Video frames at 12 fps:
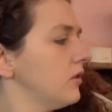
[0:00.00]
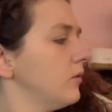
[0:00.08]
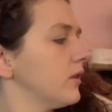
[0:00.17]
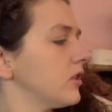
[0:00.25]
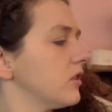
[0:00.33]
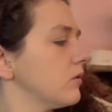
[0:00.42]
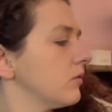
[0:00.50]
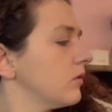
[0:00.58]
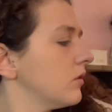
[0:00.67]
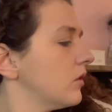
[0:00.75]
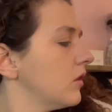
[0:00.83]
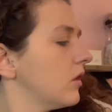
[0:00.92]
which is
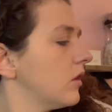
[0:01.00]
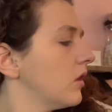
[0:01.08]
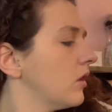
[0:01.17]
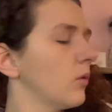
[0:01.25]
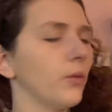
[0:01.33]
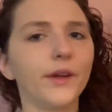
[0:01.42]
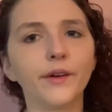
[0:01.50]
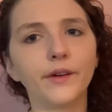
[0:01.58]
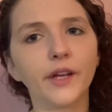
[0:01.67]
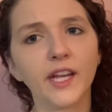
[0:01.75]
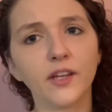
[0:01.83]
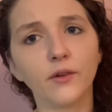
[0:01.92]
weird. I